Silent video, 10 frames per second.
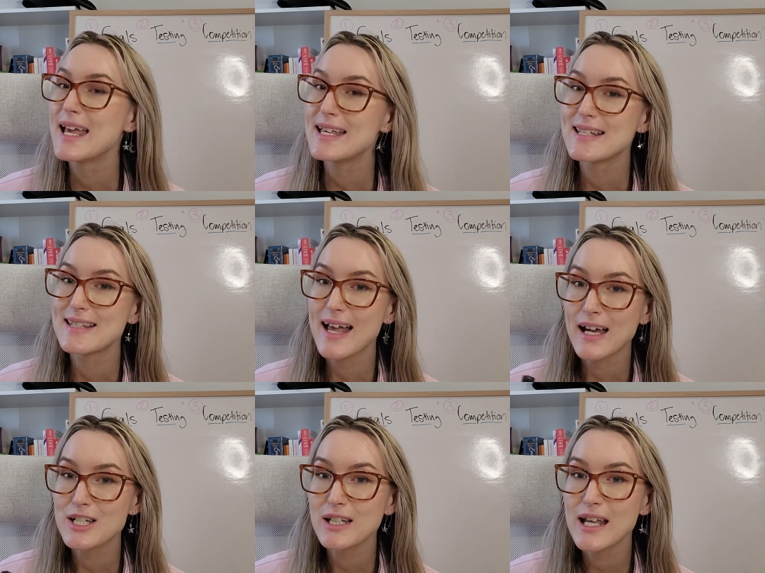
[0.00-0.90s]
is it's
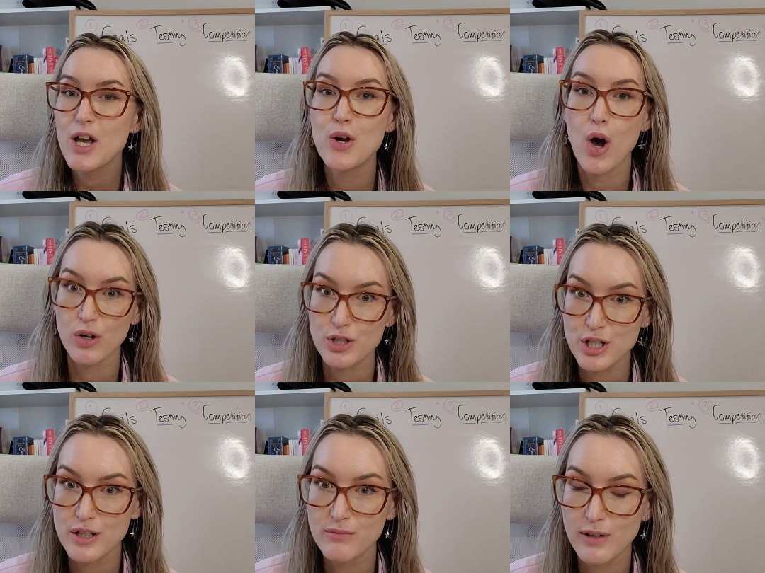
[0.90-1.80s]
actually an
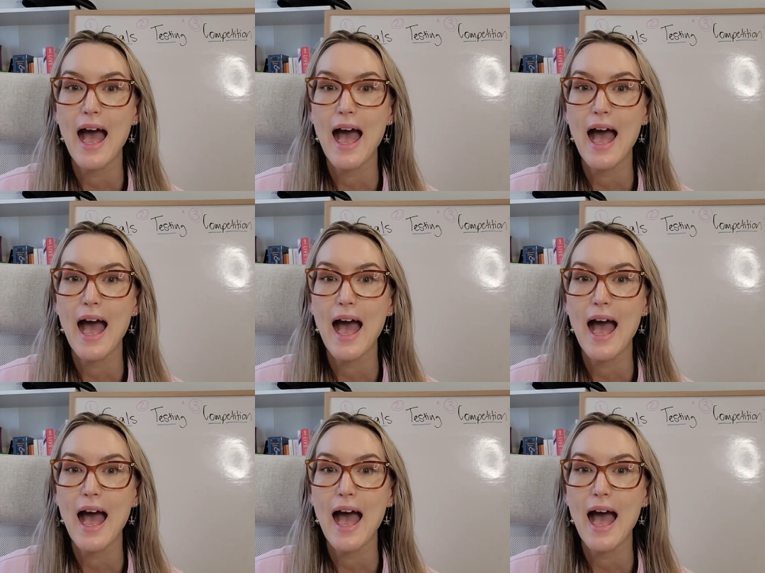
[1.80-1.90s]
auction, right?